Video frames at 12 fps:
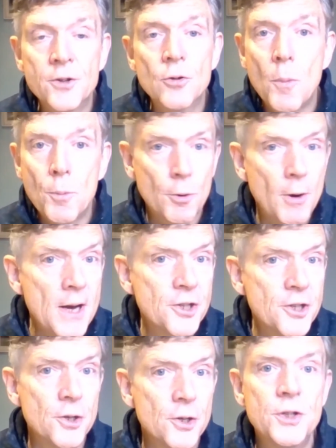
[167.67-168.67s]
Under
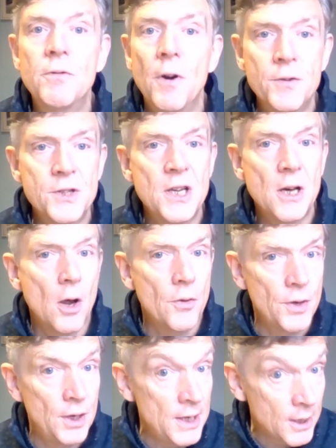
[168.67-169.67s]
operations, you've obviously
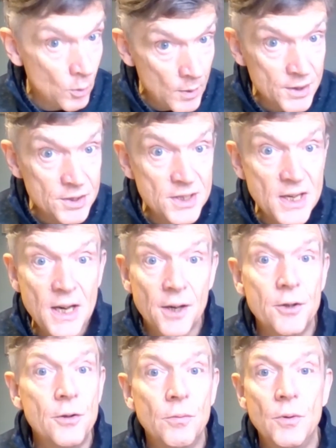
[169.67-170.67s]
got the
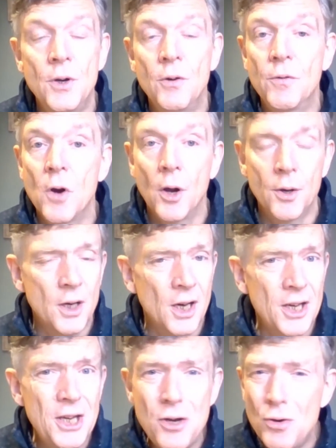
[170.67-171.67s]
liquidity, and you've got
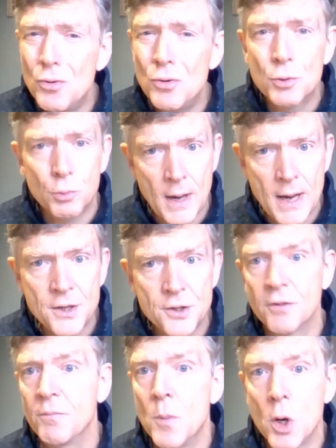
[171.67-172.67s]
a huge
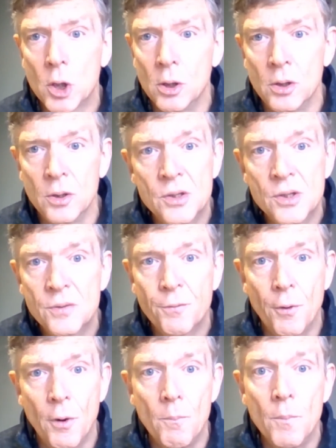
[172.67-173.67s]
range of
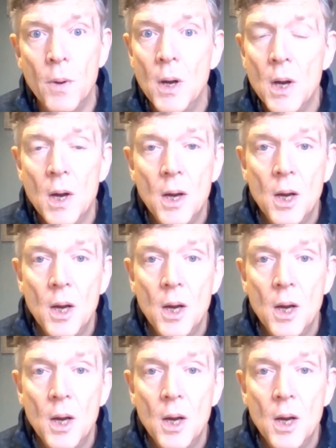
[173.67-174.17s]
models from,